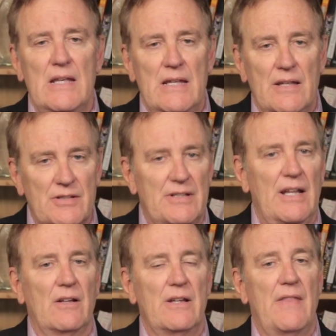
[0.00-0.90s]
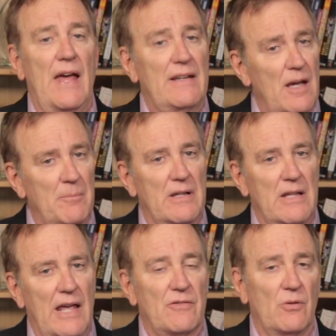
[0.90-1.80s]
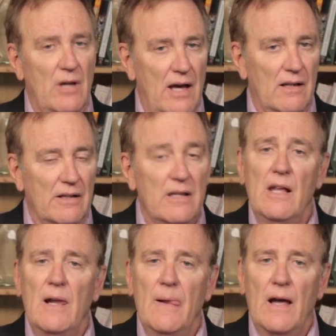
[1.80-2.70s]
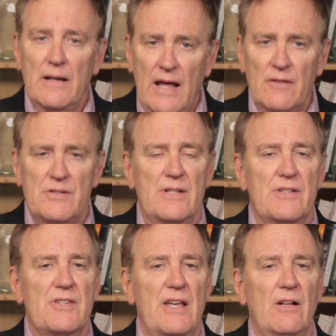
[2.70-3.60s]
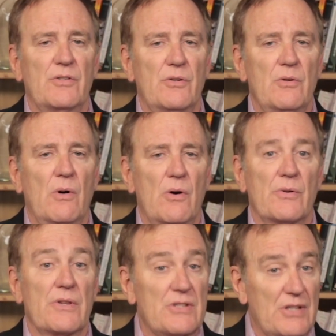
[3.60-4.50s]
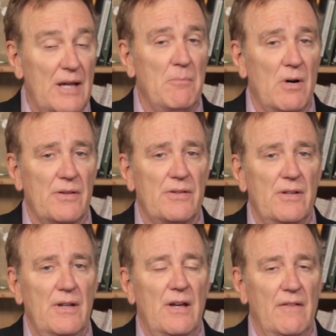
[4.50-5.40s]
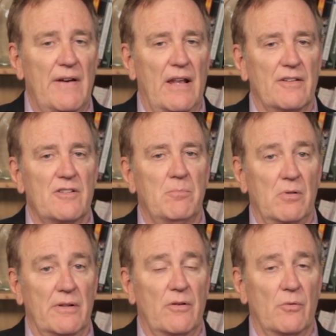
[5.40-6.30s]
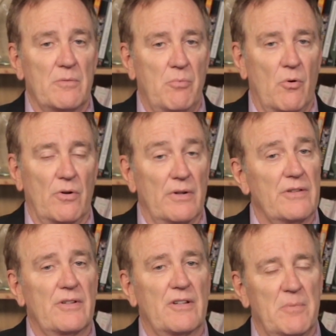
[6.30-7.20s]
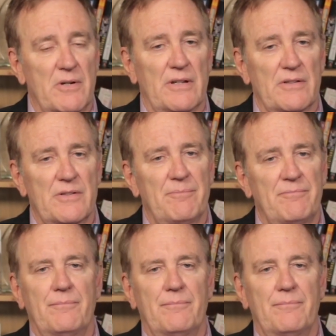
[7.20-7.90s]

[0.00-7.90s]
Incidentally, that company, Castle Connolly, announced its sale to a new owner the same month of Allen's political report on his experience.